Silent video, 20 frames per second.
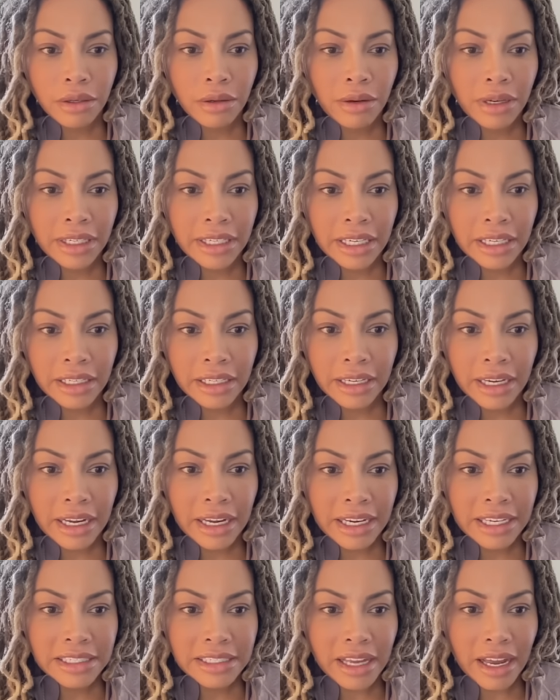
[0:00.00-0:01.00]
Again,
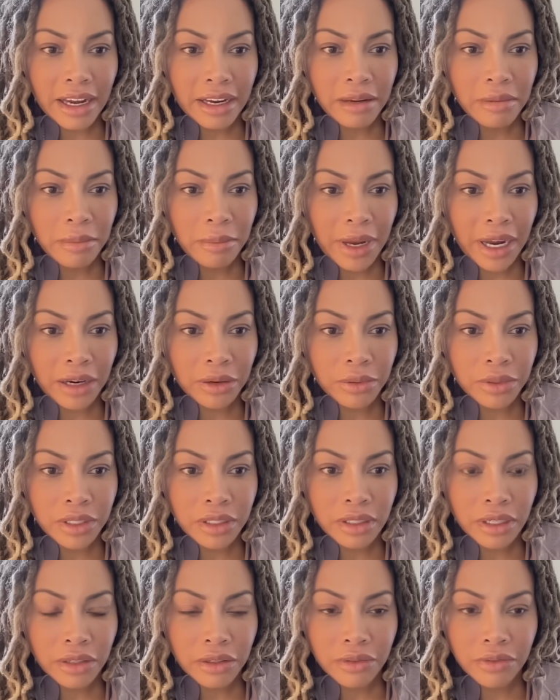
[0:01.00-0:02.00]
guys, I am back with
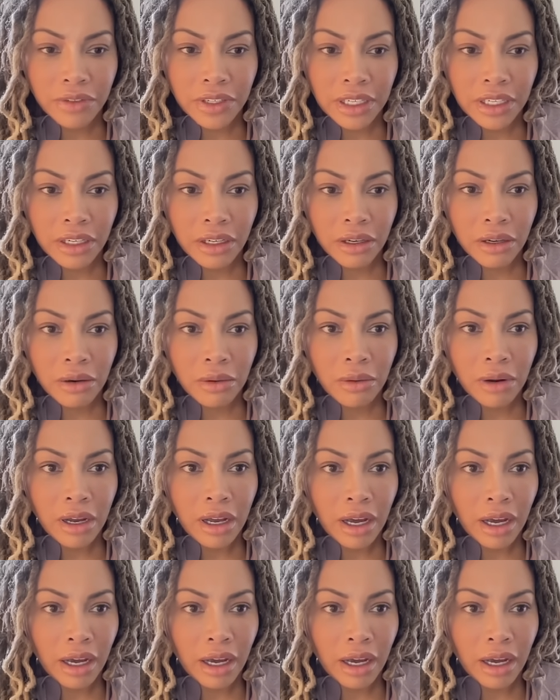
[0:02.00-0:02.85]
another video.